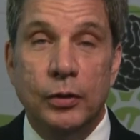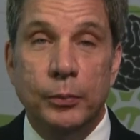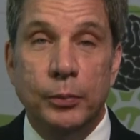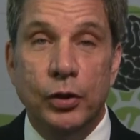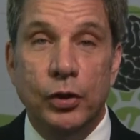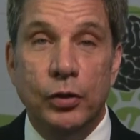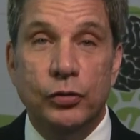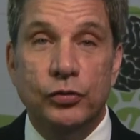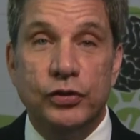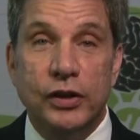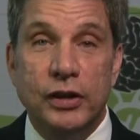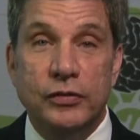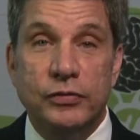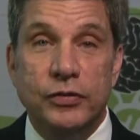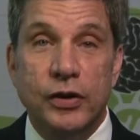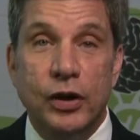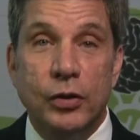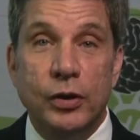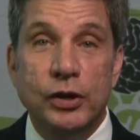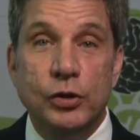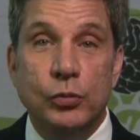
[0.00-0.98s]
pose a
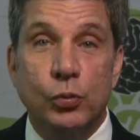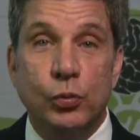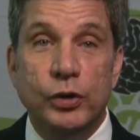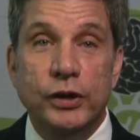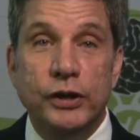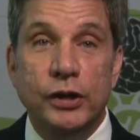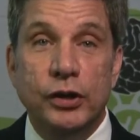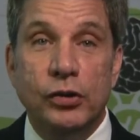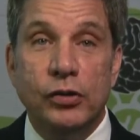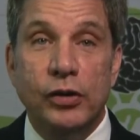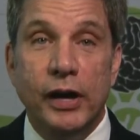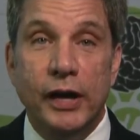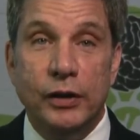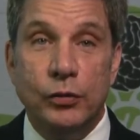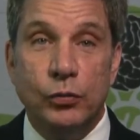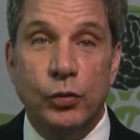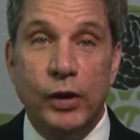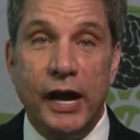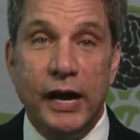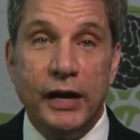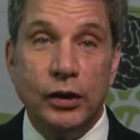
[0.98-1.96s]
very real
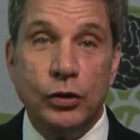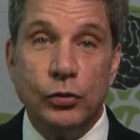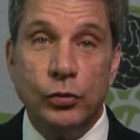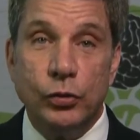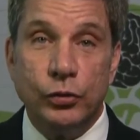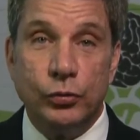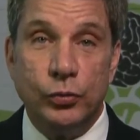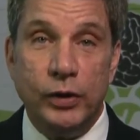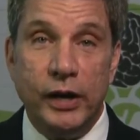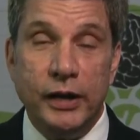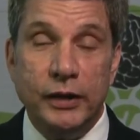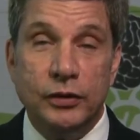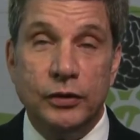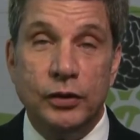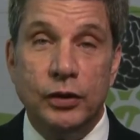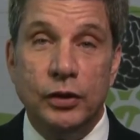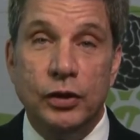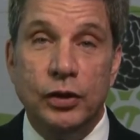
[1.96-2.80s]
and radical threat